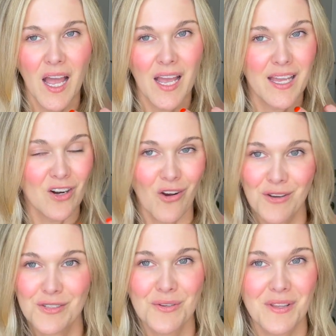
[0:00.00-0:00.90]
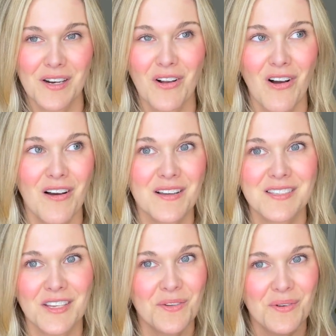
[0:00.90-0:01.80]
It can also then cause
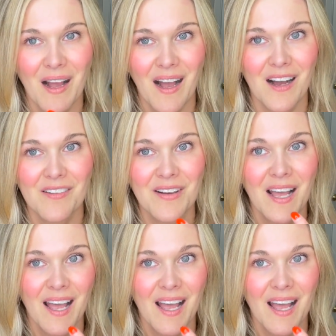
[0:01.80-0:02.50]
you to have